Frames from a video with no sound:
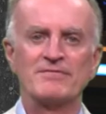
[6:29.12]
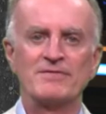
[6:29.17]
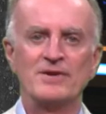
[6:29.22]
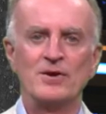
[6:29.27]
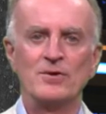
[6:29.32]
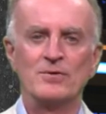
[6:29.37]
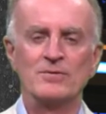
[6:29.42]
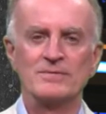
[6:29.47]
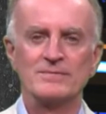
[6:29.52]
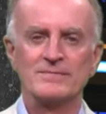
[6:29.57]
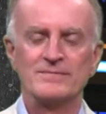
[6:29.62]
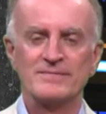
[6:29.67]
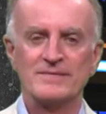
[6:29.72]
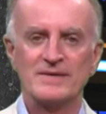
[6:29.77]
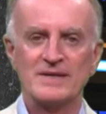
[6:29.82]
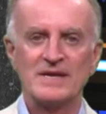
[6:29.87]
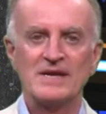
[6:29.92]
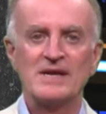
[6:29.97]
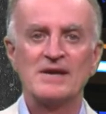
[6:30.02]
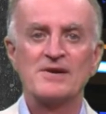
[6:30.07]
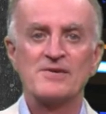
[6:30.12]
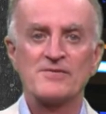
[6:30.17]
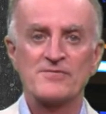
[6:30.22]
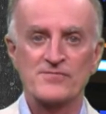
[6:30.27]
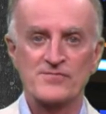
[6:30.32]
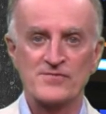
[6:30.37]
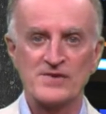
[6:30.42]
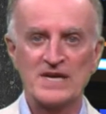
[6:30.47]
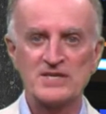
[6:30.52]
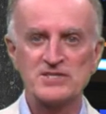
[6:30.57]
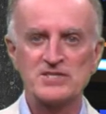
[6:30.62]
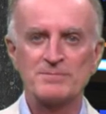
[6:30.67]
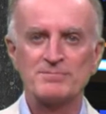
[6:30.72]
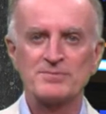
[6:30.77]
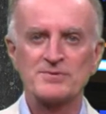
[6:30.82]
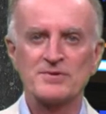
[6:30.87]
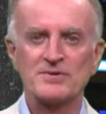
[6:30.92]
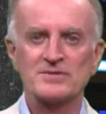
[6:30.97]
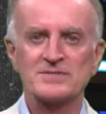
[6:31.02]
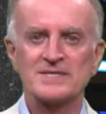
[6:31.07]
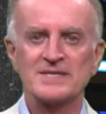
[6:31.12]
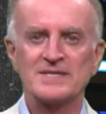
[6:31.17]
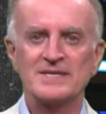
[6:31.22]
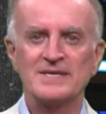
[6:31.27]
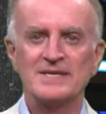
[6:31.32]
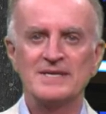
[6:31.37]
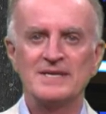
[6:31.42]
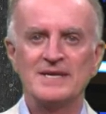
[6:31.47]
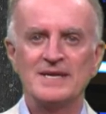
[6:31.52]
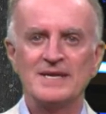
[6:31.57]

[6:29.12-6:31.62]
flow. Fracture porosity